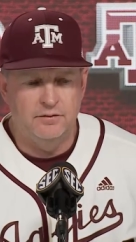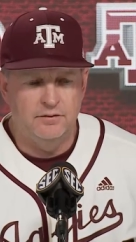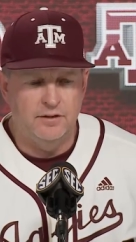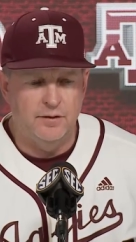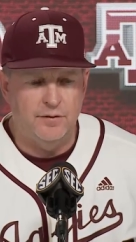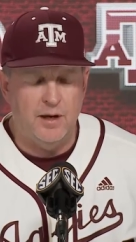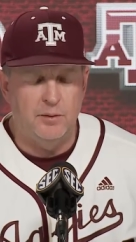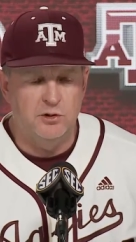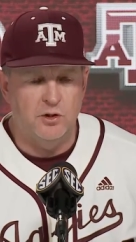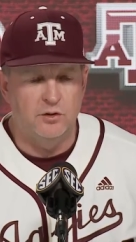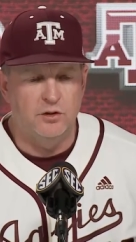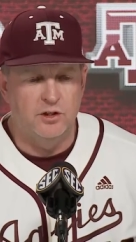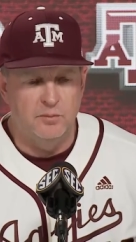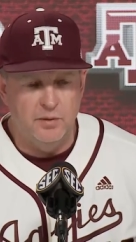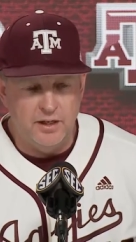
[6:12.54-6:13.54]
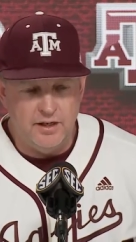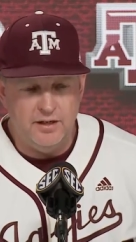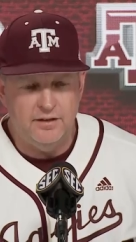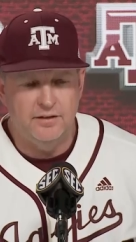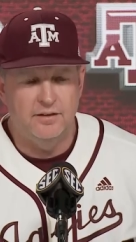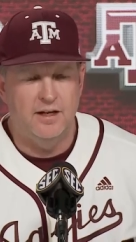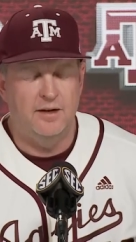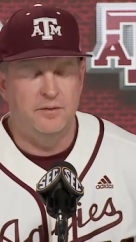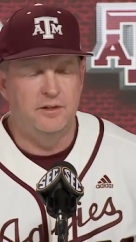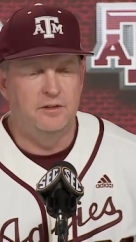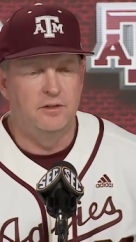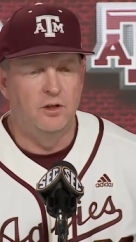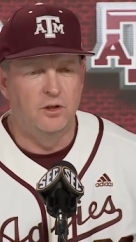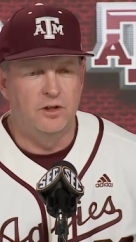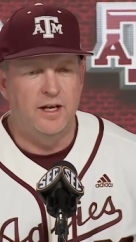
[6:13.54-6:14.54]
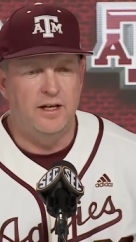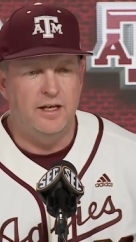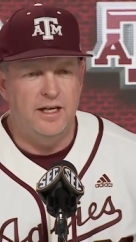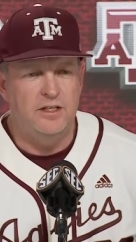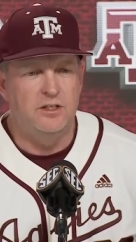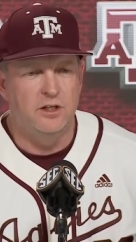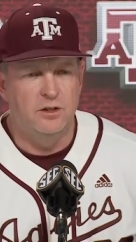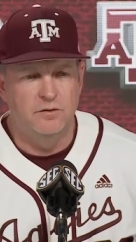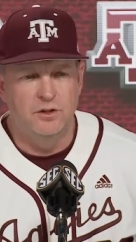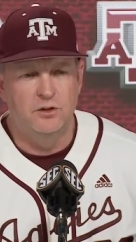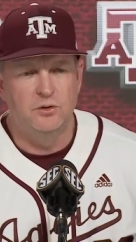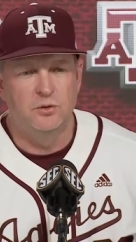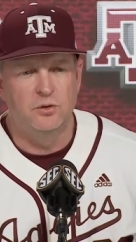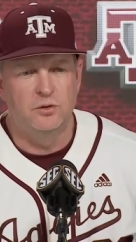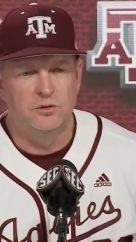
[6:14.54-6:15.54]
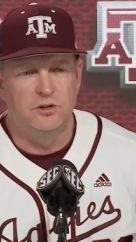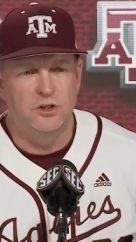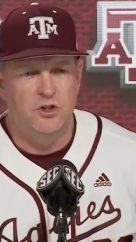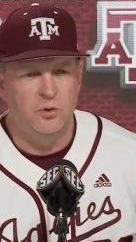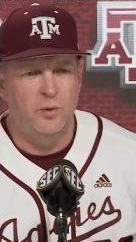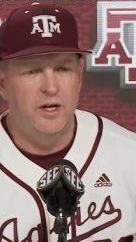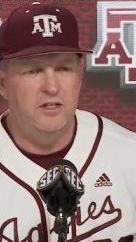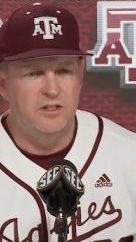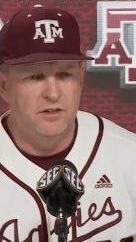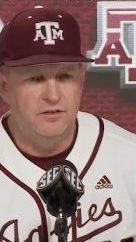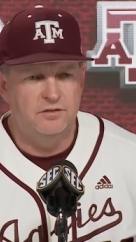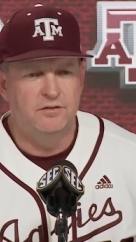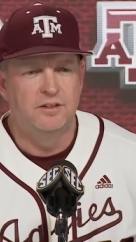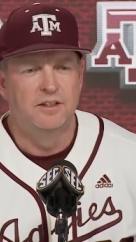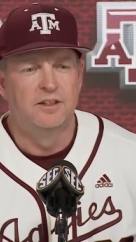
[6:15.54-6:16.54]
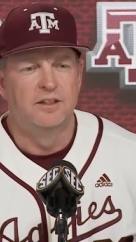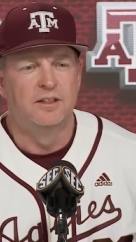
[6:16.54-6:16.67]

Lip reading: if I was on the committee, I would look at each individual situation